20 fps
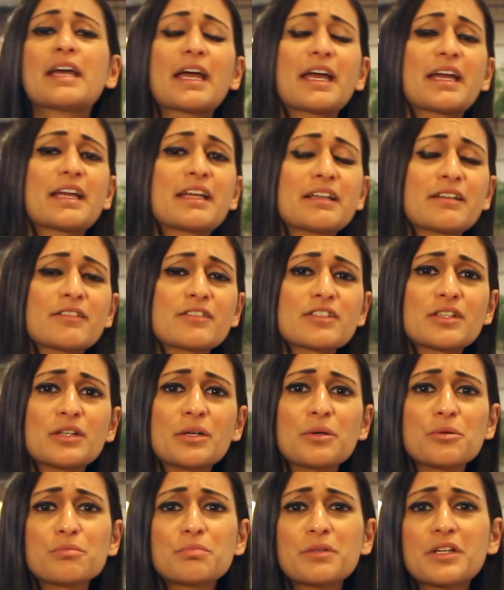And, you
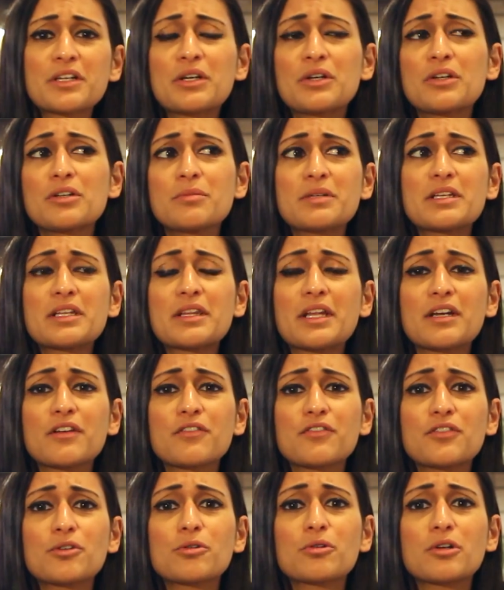know, it could be that
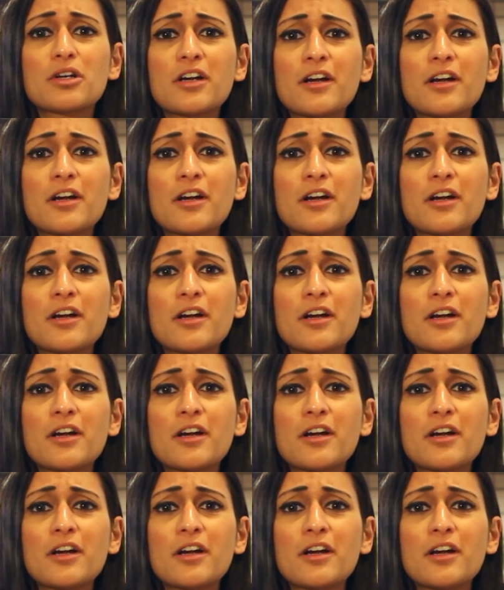if you are